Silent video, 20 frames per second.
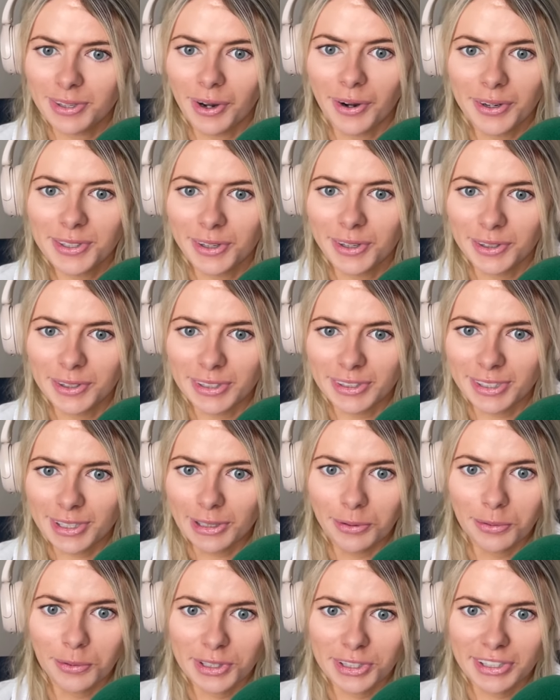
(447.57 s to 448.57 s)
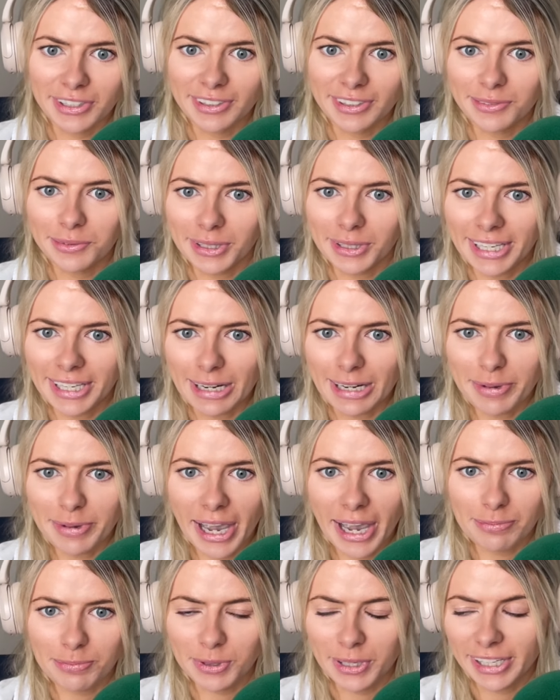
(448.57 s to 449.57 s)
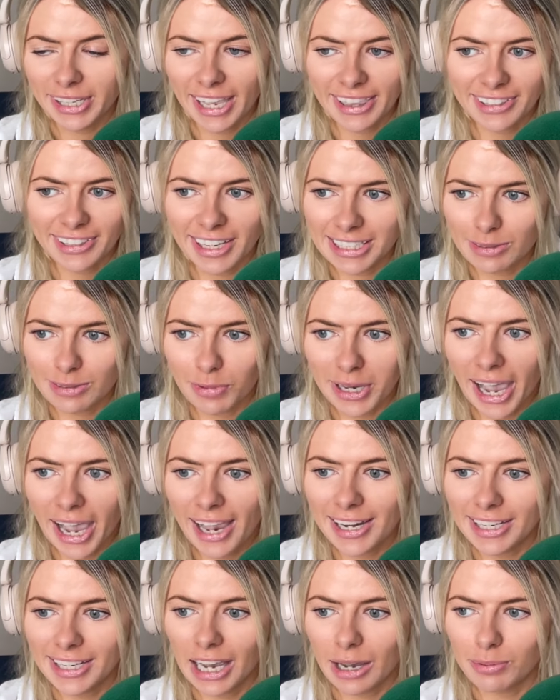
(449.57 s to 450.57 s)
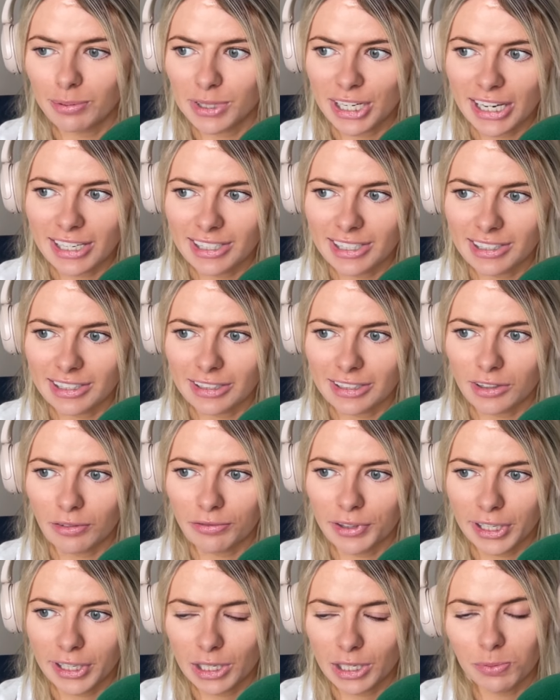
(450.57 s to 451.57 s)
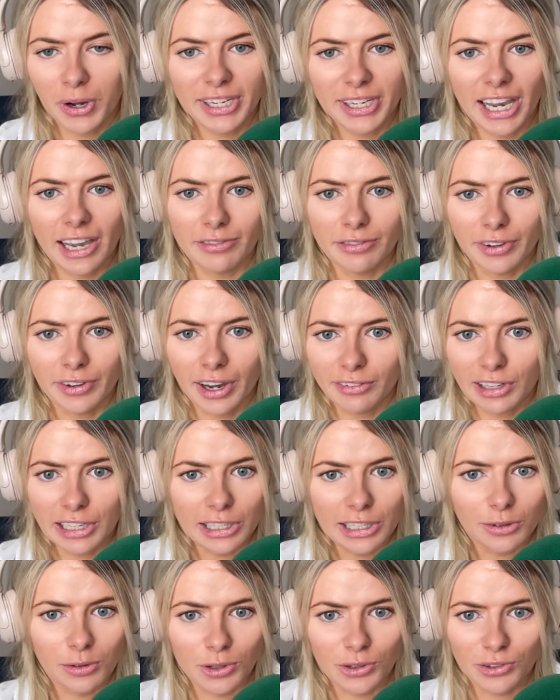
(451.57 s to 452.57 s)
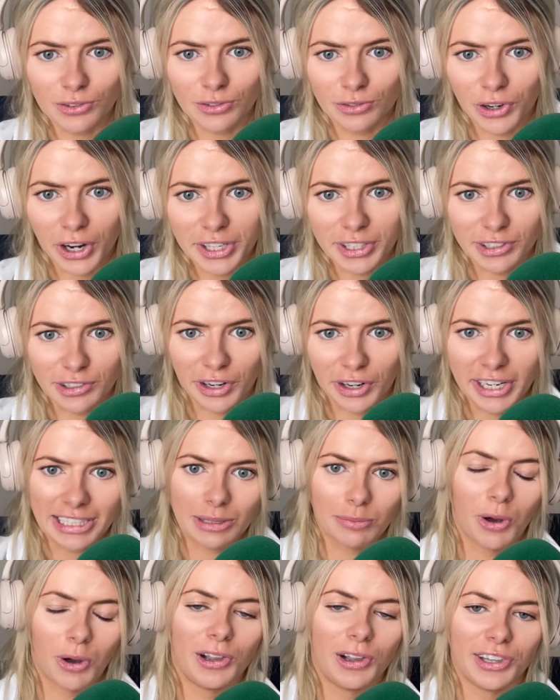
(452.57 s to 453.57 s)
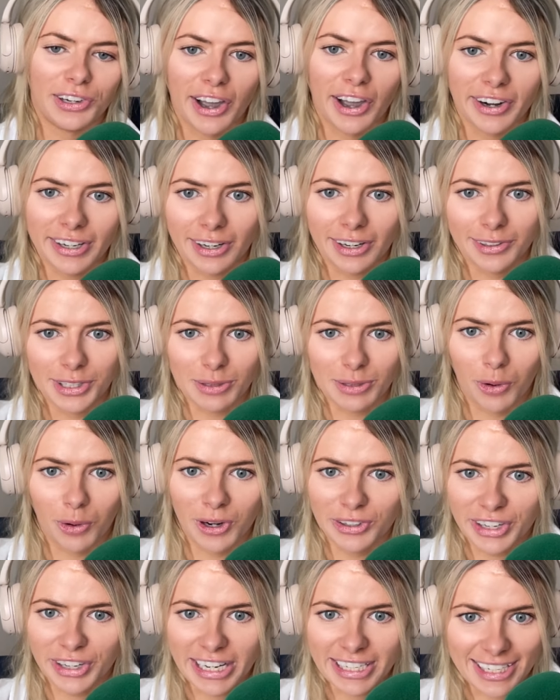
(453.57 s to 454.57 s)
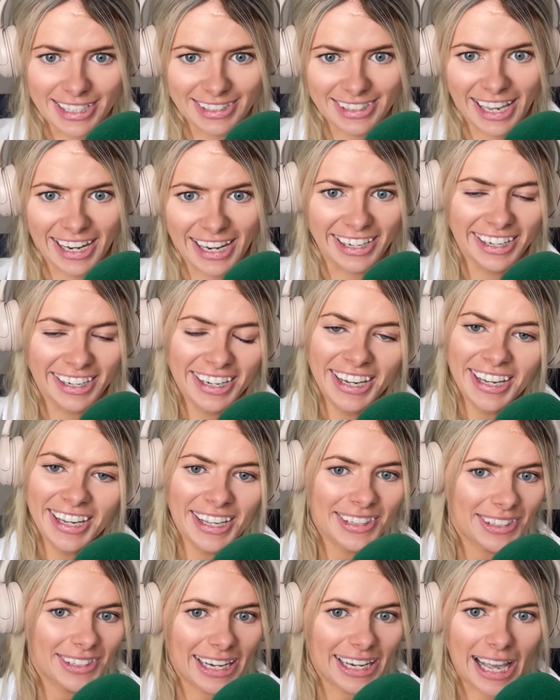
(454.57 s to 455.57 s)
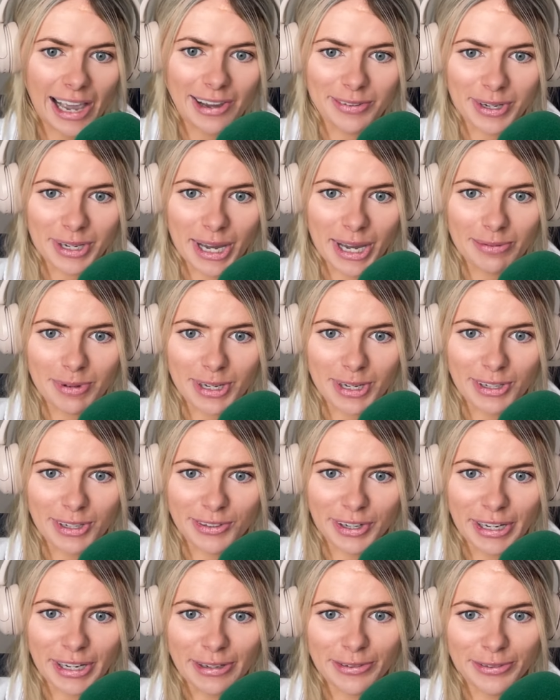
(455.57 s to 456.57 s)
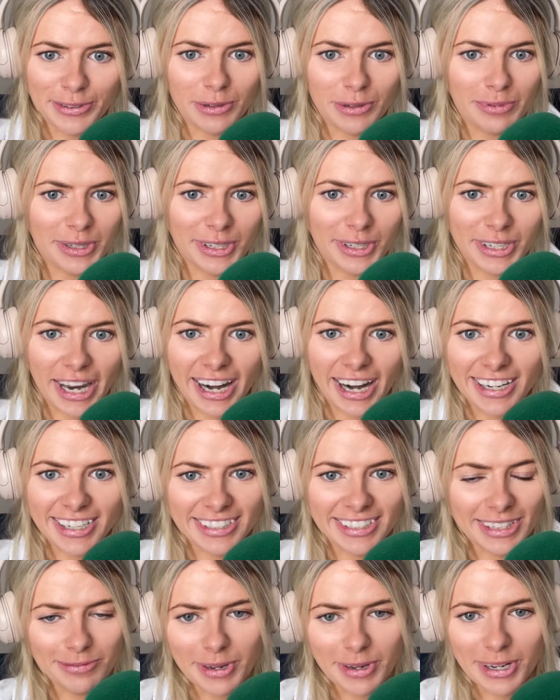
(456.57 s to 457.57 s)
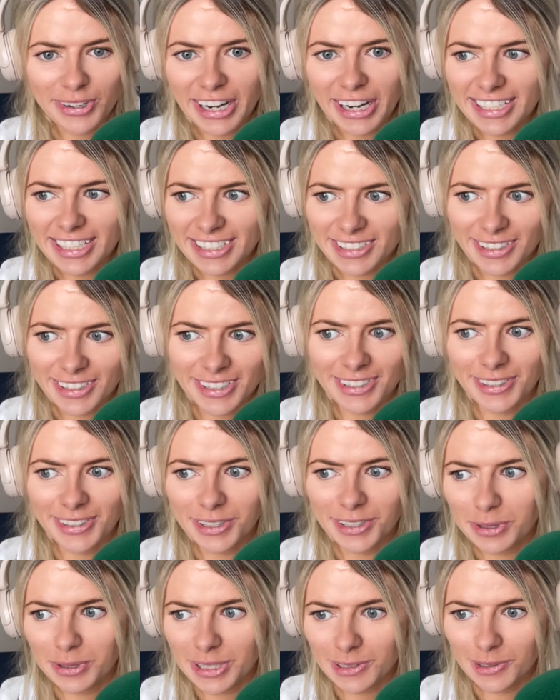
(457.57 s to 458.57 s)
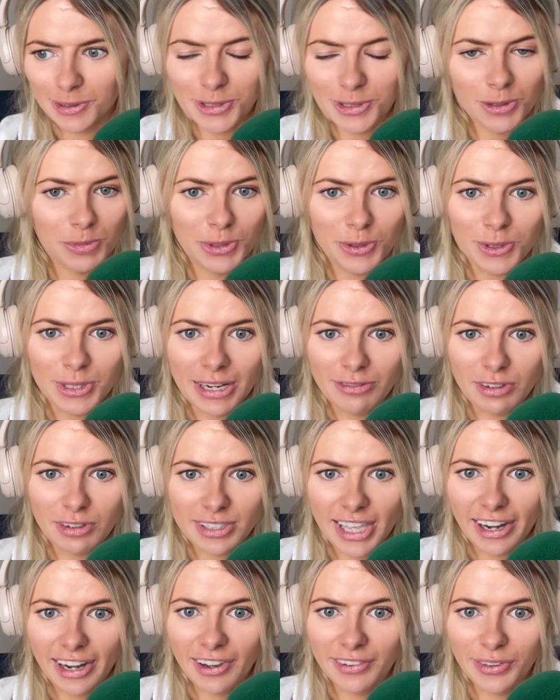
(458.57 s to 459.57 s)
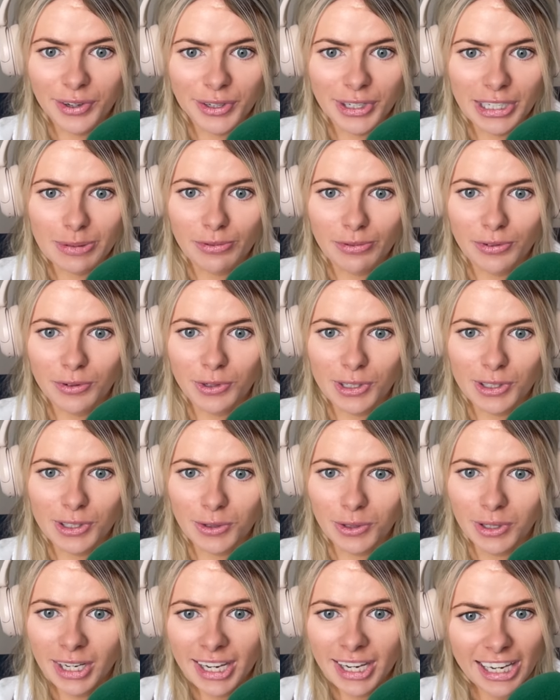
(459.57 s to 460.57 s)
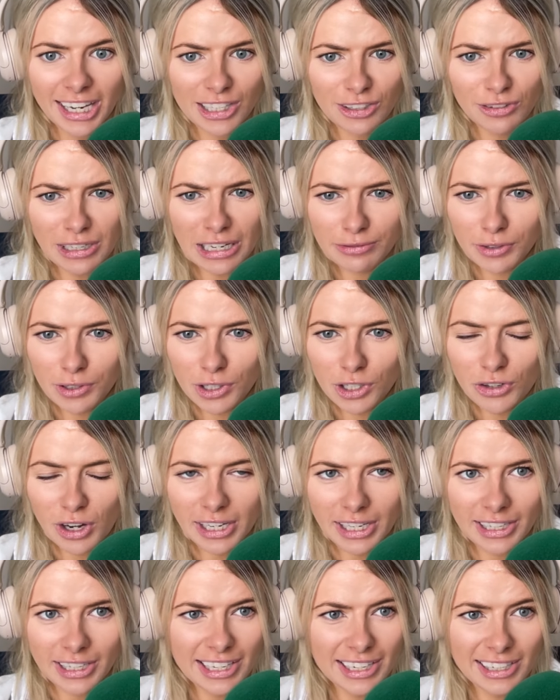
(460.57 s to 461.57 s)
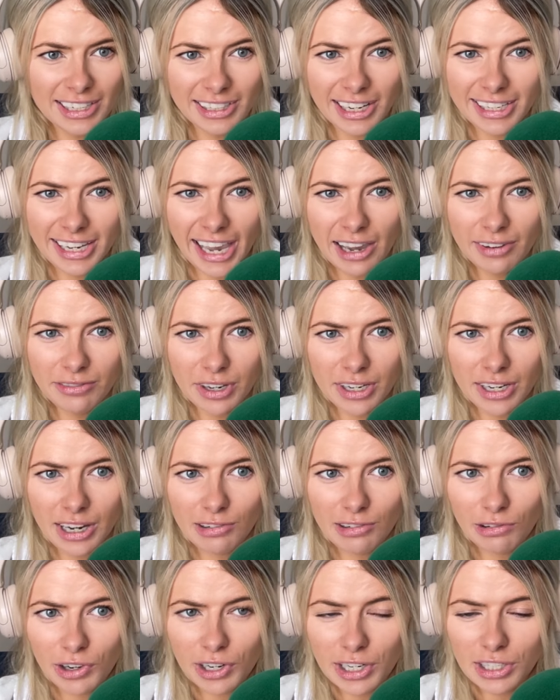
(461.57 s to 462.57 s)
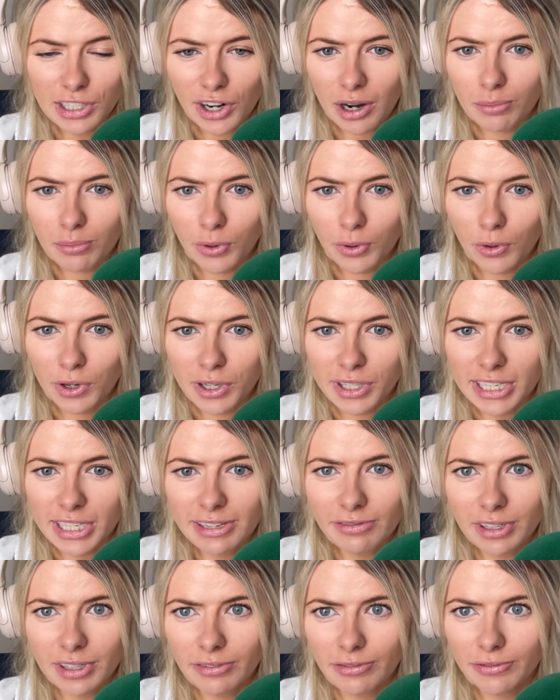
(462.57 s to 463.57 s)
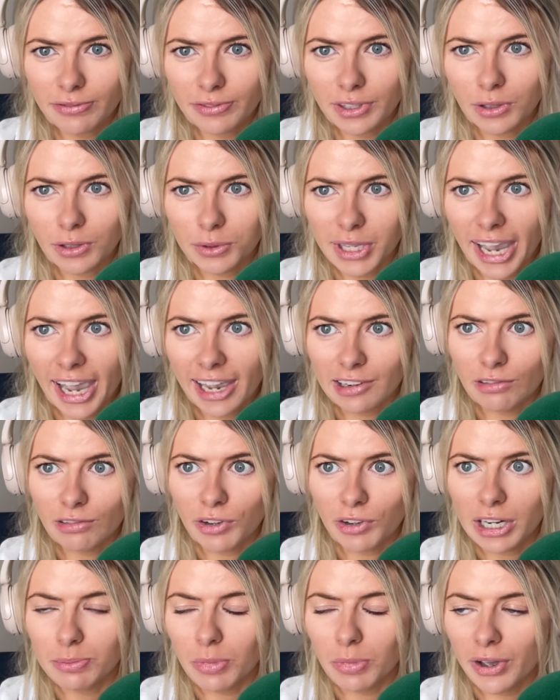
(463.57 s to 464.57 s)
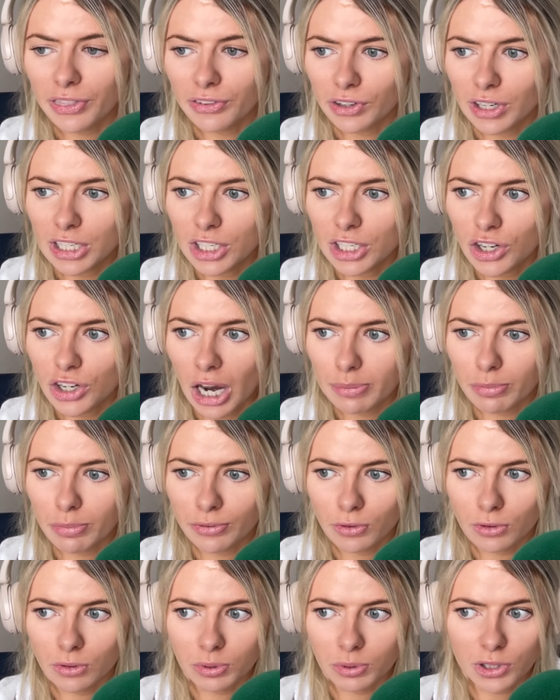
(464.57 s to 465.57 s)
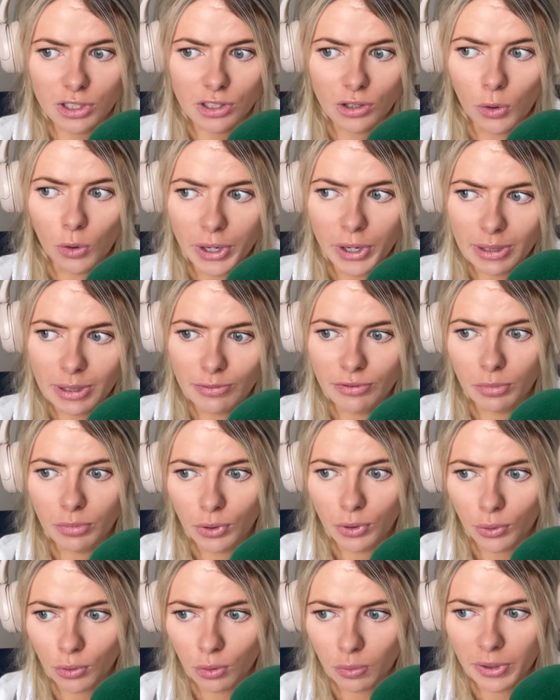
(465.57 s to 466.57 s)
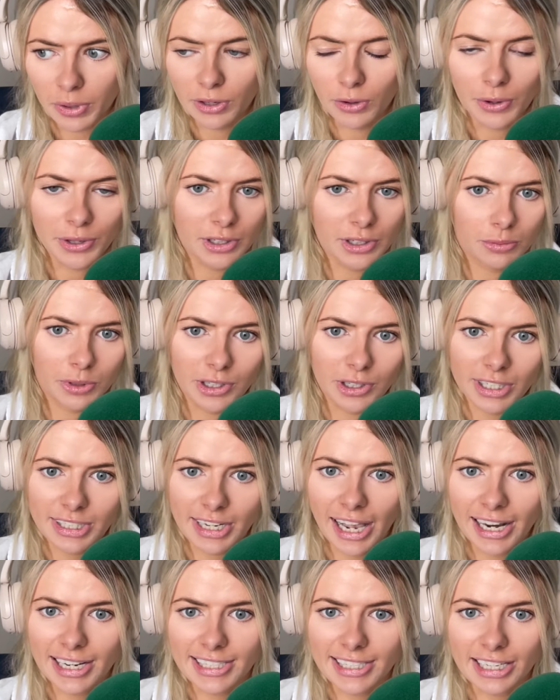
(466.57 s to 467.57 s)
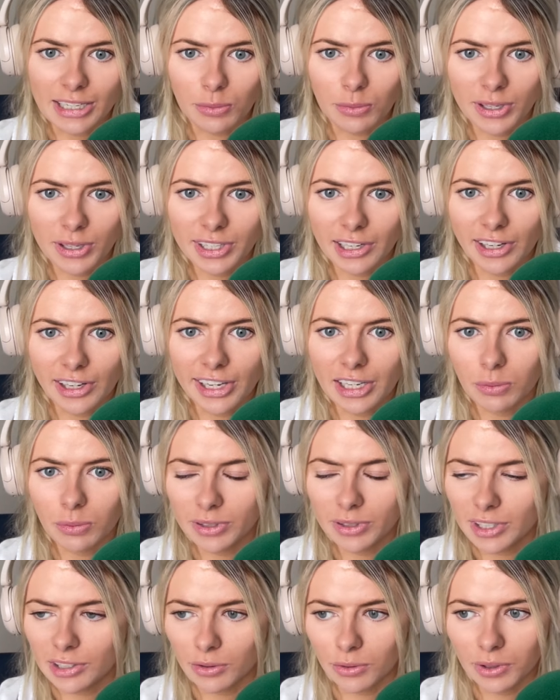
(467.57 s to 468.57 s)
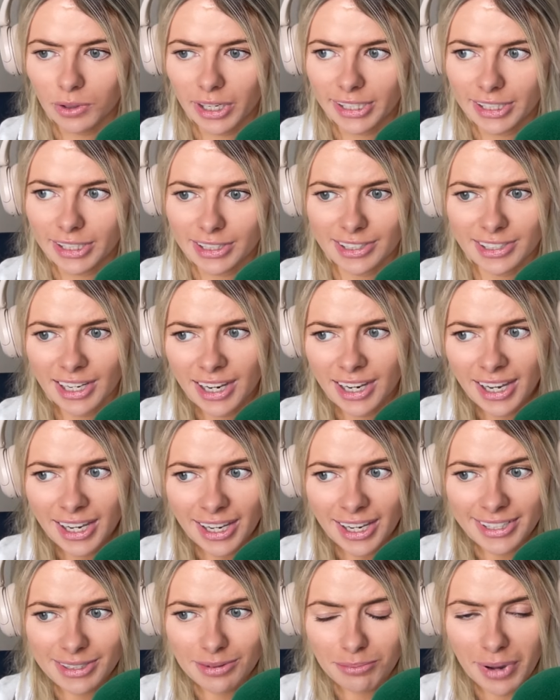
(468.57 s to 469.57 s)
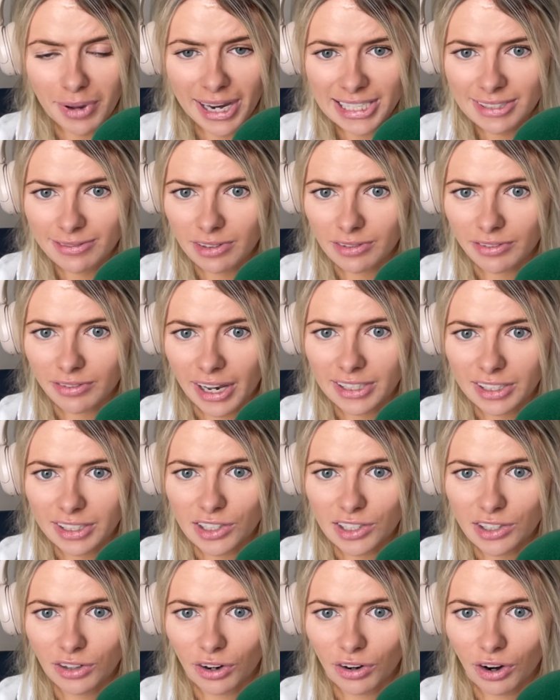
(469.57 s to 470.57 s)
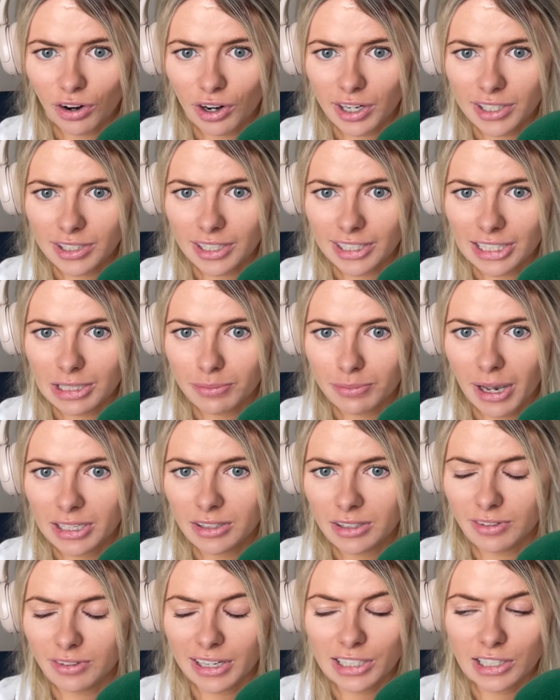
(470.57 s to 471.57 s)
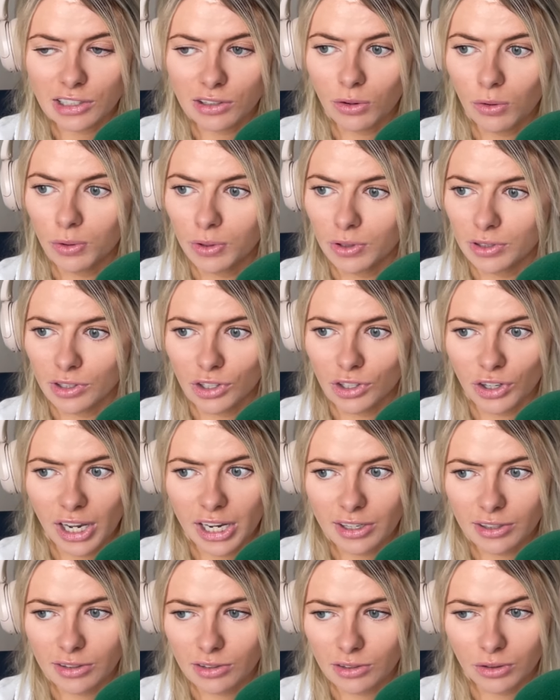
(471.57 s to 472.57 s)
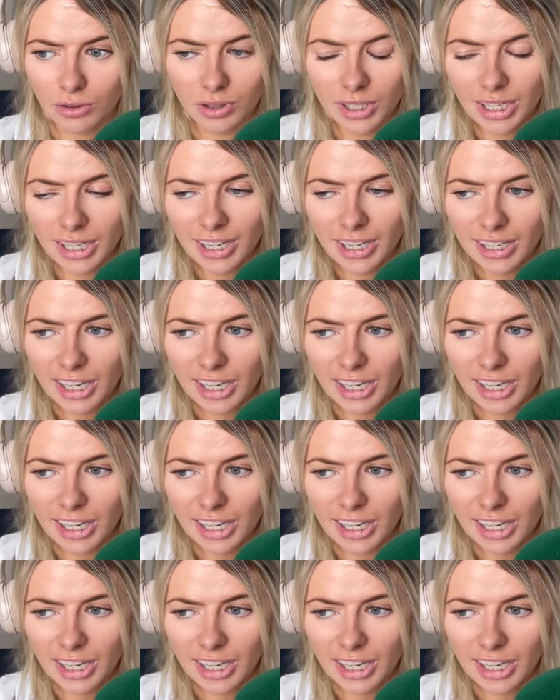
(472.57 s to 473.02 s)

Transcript: talking lower than what they'll be at, but like the likes of big handicap chases and stuff. Like, you might have a really good rider riding them all along in all the smaller races, and then they'll have a bigger ride for a bigger yard in the big race, and you're stuck with someone who's never sat on the horse before. So it's really frustrating. And I think like having a rider on board, even if they hadn't ridden them on the racetrack before, but just knowing them from home and knowing their personality and what they like and what they don't like, it's a massive advantage to a horse, and it's a massive advantage to owners and trainers. So